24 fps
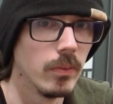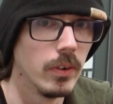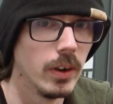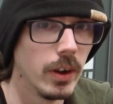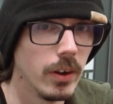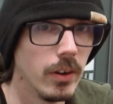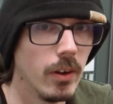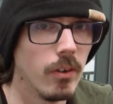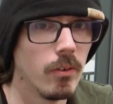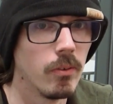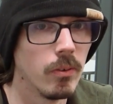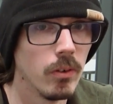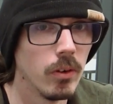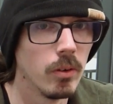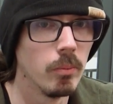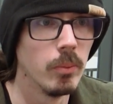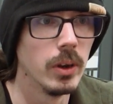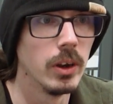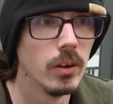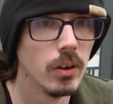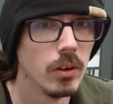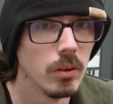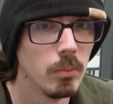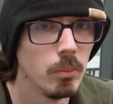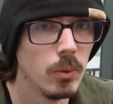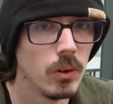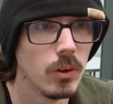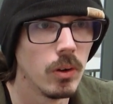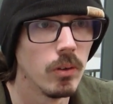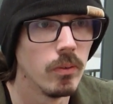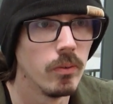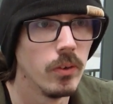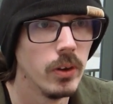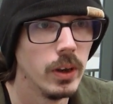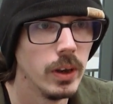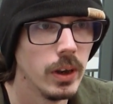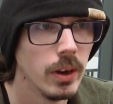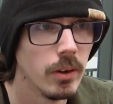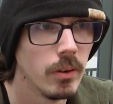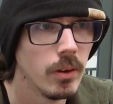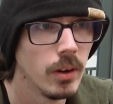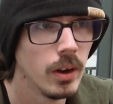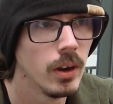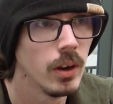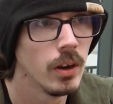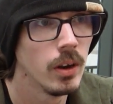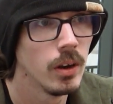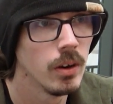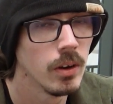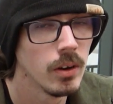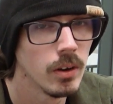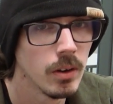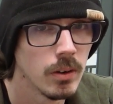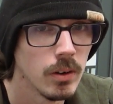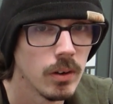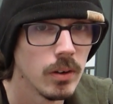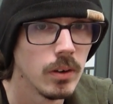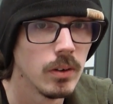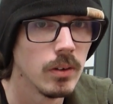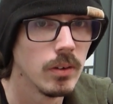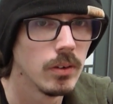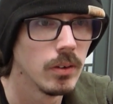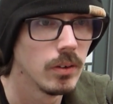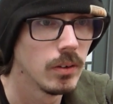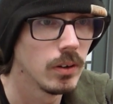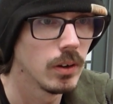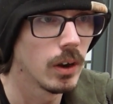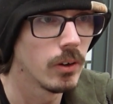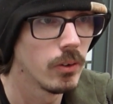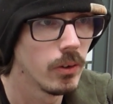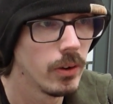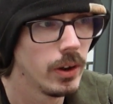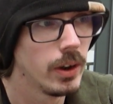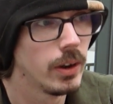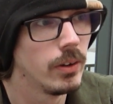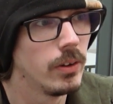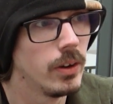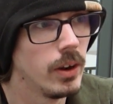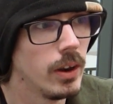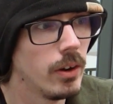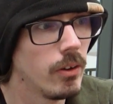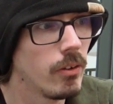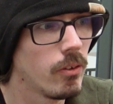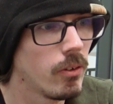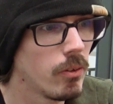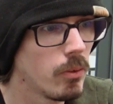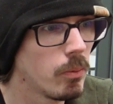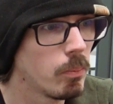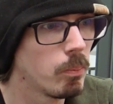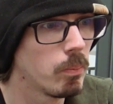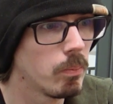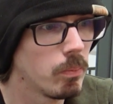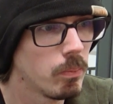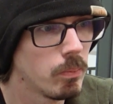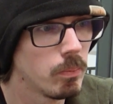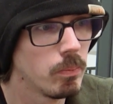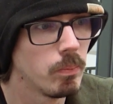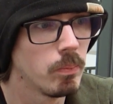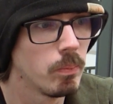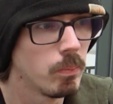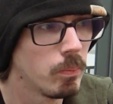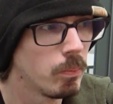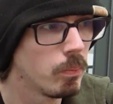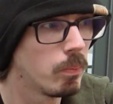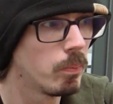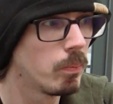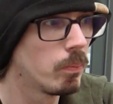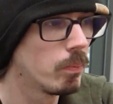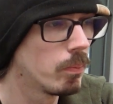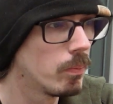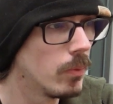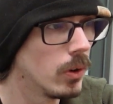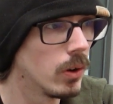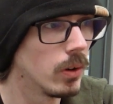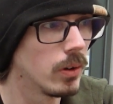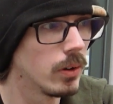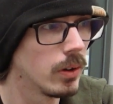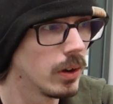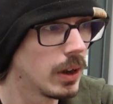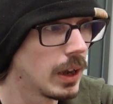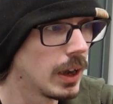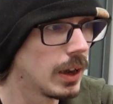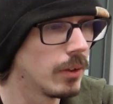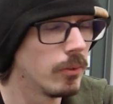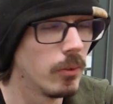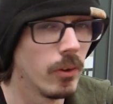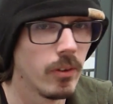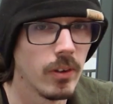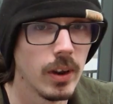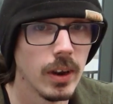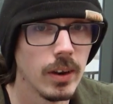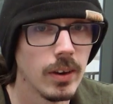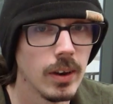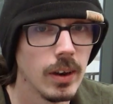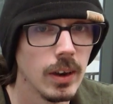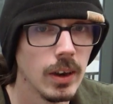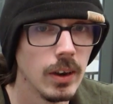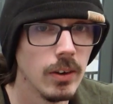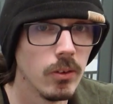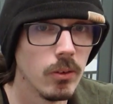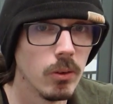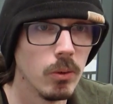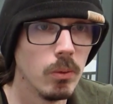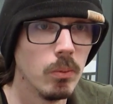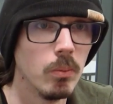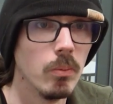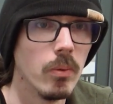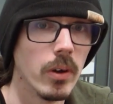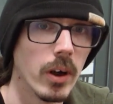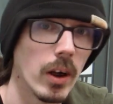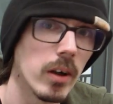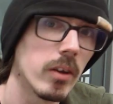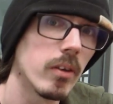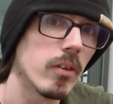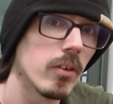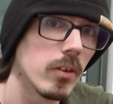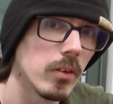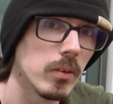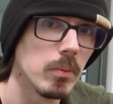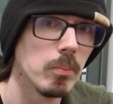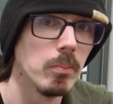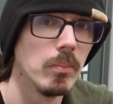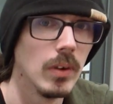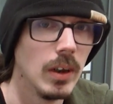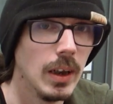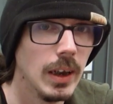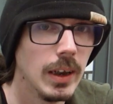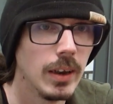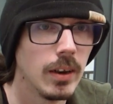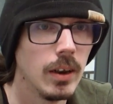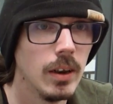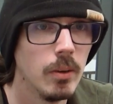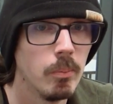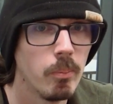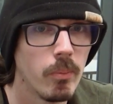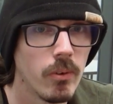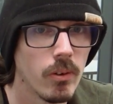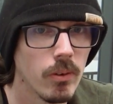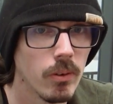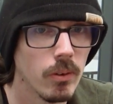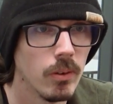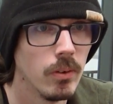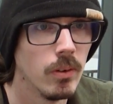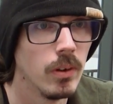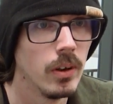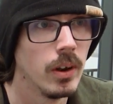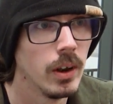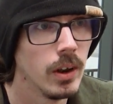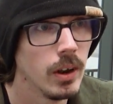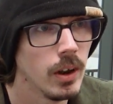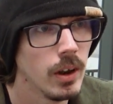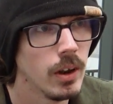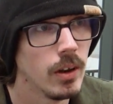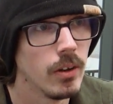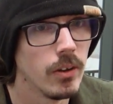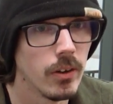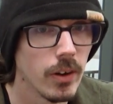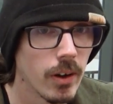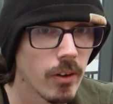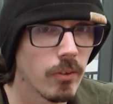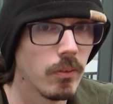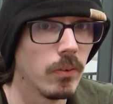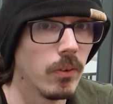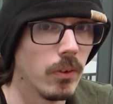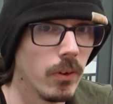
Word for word: is for me the book of the year. Other than this, I was getting into Rust lately, so Rust for